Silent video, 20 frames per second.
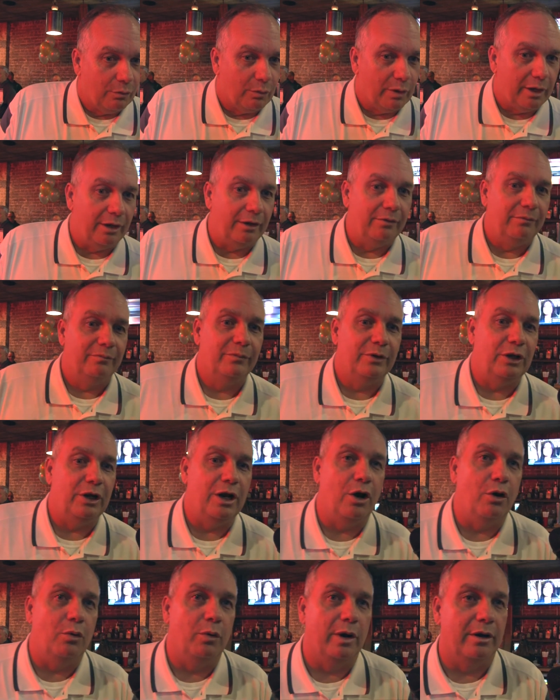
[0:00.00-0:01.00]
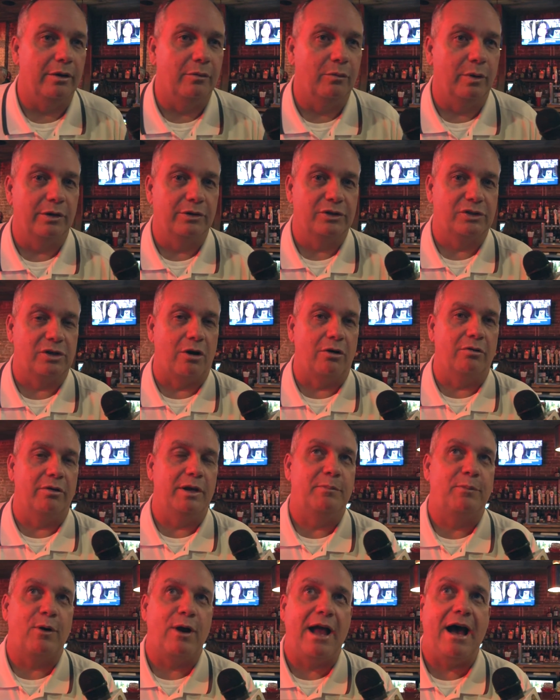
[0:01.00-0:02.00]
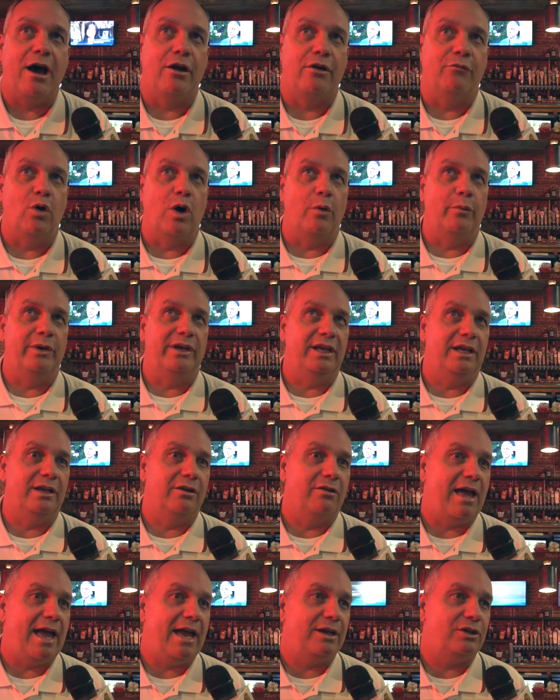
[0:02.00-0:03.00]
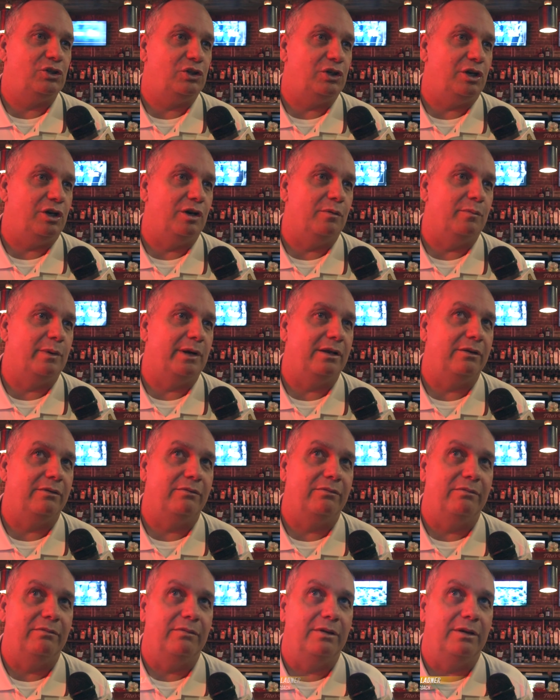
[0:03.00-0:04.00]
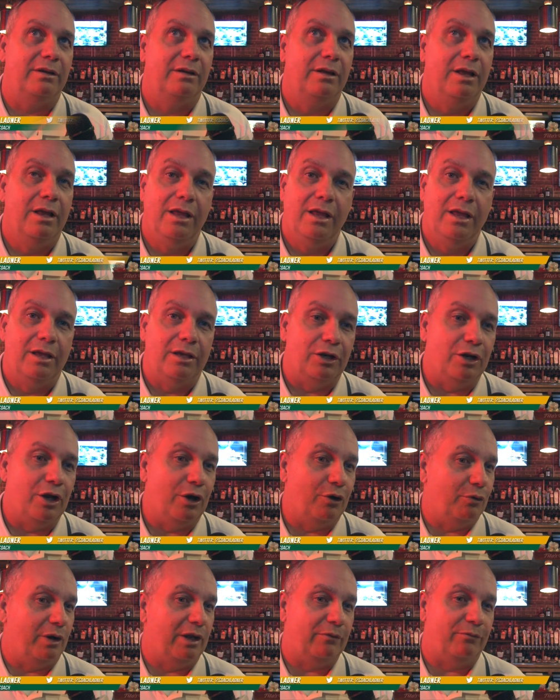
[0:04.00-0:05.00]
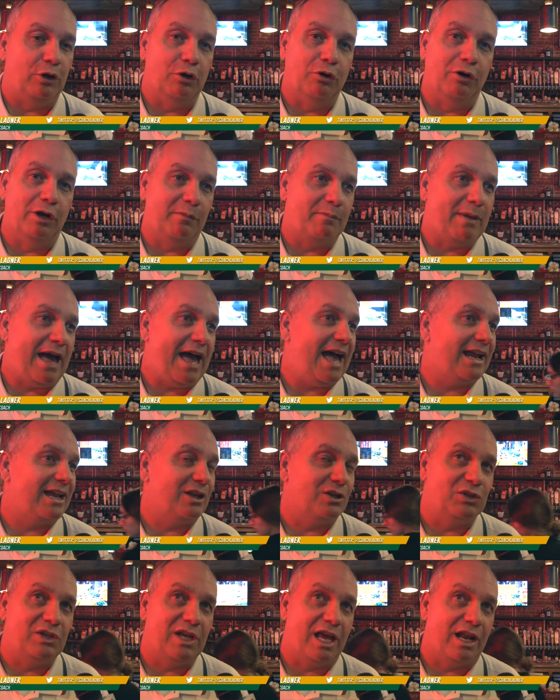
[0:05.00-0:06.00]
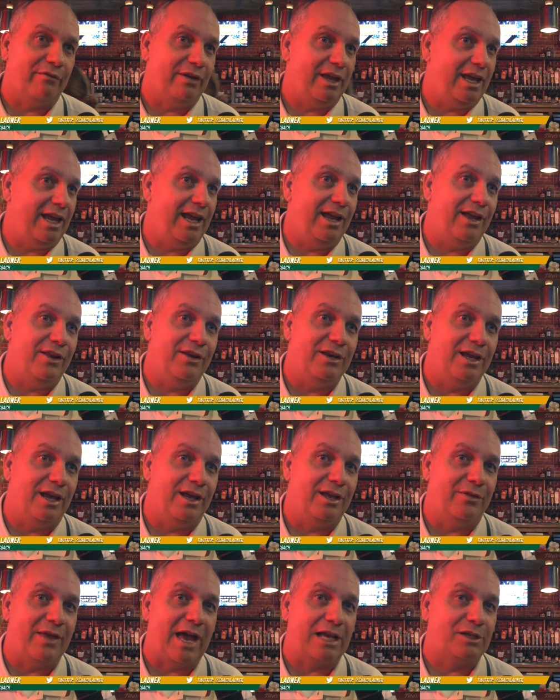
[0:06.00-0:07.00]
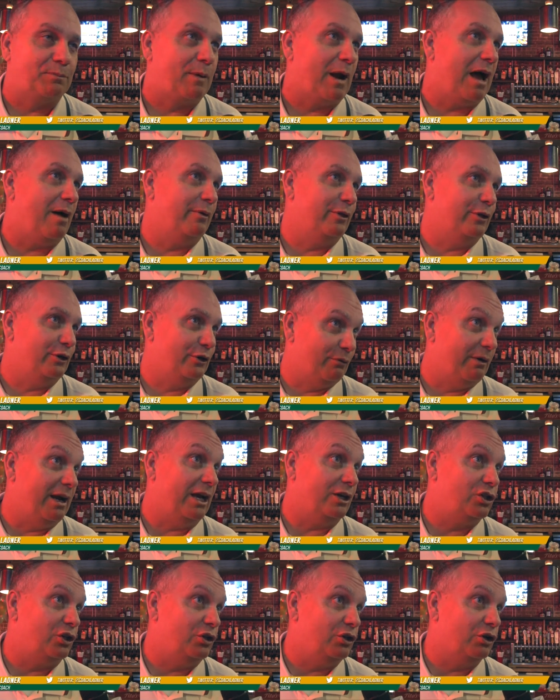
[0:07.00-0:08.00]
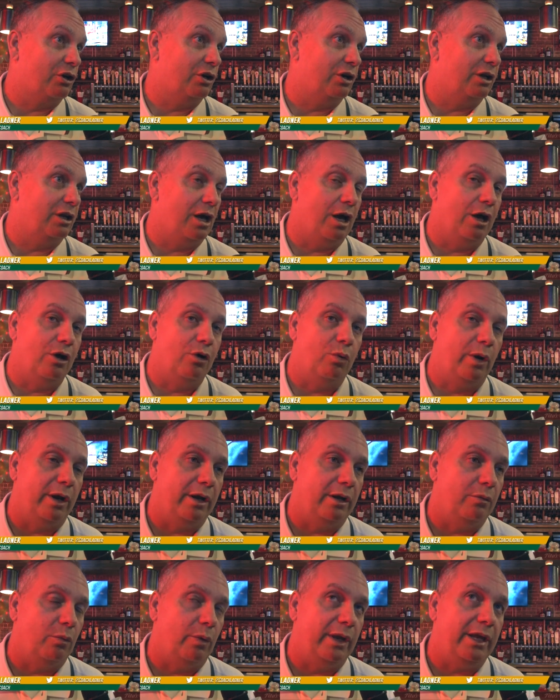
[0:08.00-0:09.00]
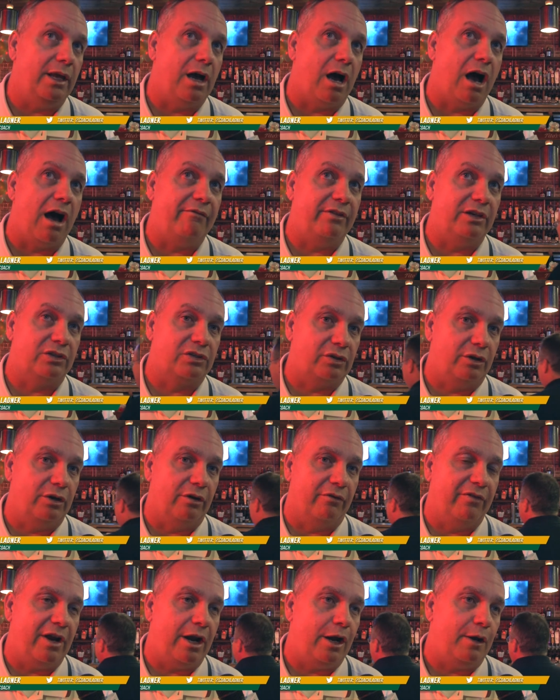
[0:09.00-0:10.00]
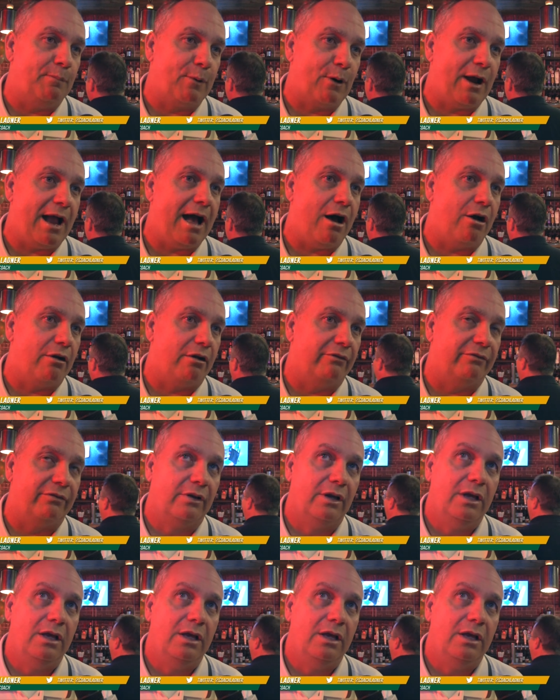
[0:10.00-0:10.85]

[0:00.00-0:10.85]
Well, you know, we're certainly proud of what we did last year, but, you know, if you look back instead of ahead, that's probably the direction you're going to go. We obviously are very proud